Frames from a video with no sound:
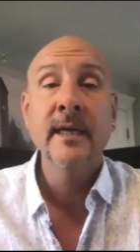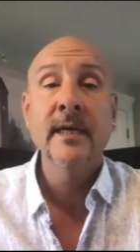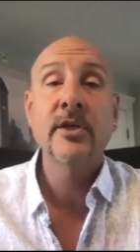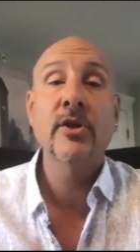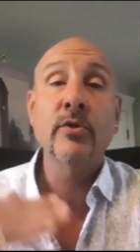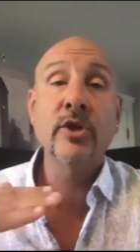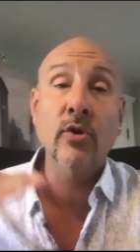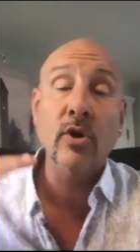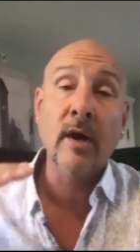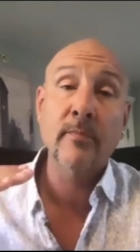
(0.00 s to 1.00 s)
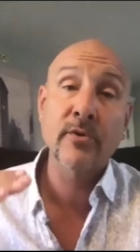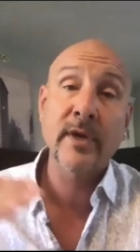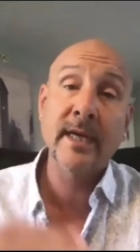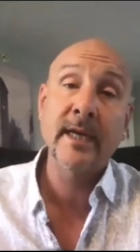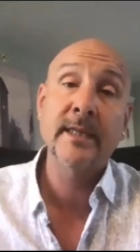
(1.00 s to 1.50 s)
you know you're
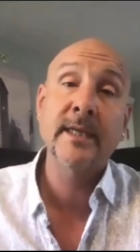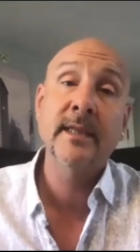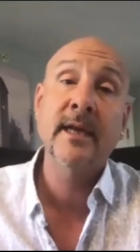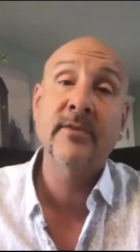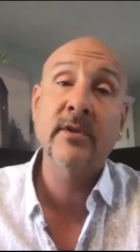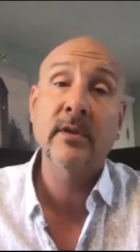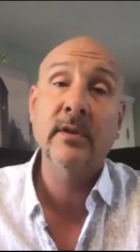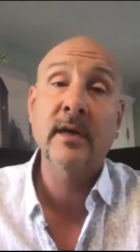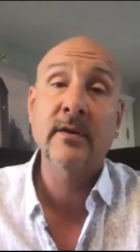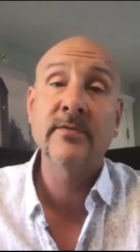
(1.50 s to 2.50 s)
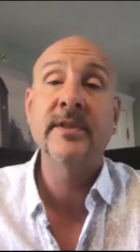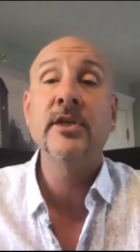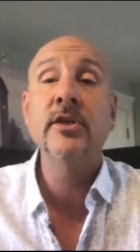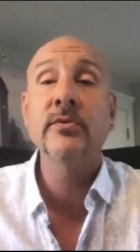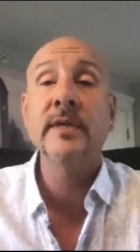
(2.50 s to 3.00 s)
operating at the level of the
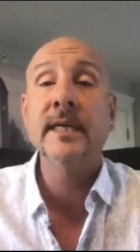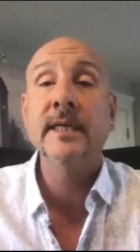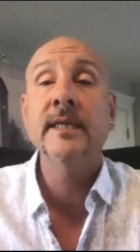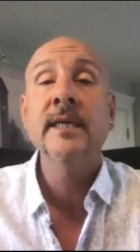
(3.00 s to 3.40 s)
union